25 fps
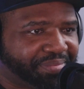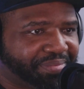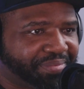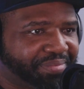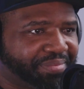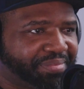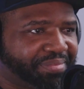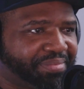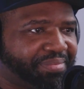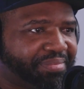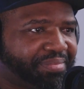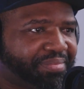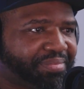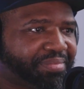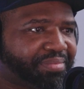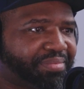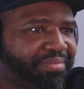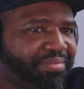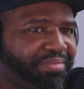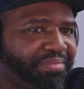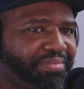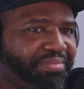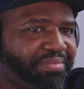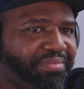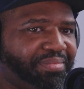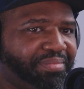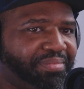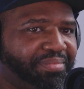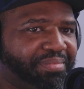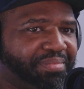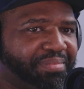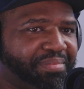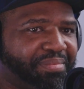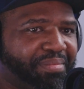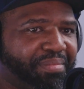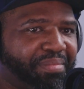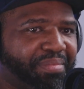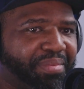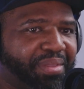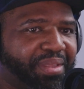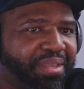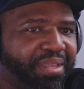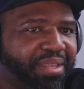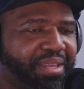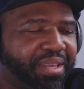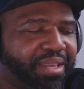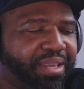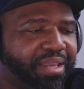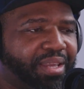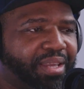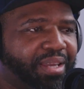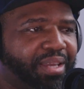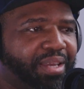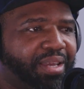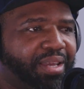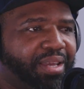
(silence)